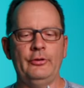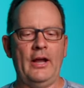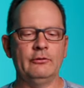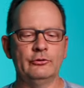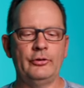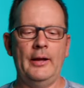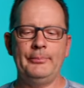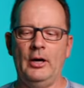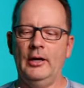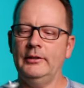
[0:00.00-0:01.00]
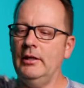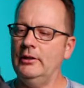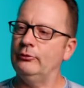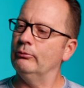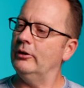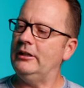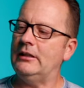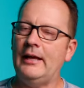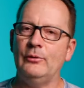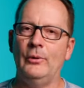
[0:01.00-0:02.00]
travel tripod, it's really
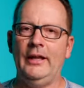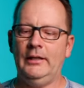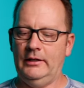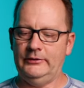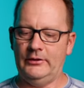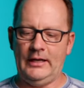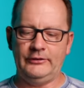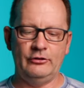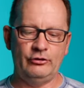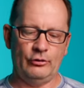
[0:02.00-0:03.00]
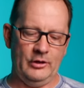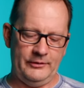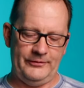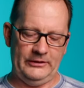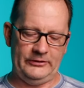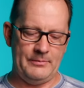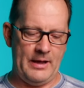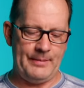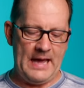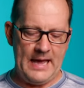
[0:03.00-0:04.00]
lightweight, it's nice and short, fits in
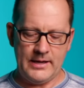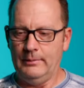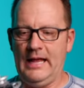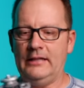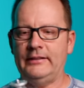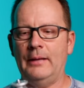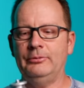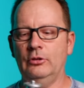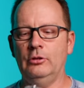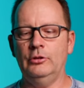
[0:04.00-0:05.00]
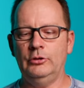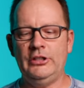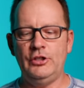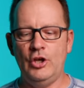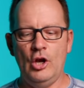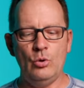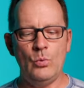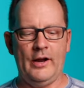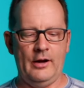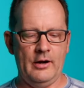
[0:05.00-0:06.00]
my bag, but has absolutely
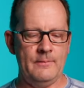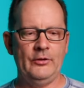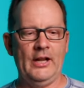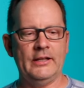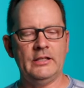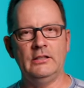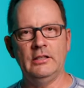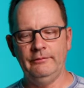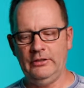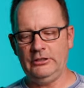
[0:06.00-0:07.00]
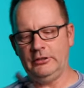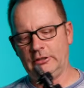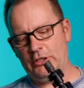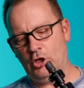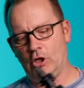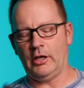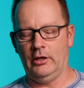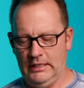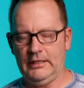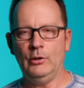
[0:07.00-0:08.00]
nowhere that I can conveniently hook
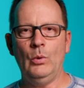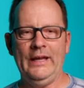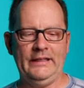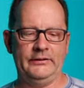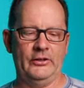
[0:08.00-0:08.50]
any weight.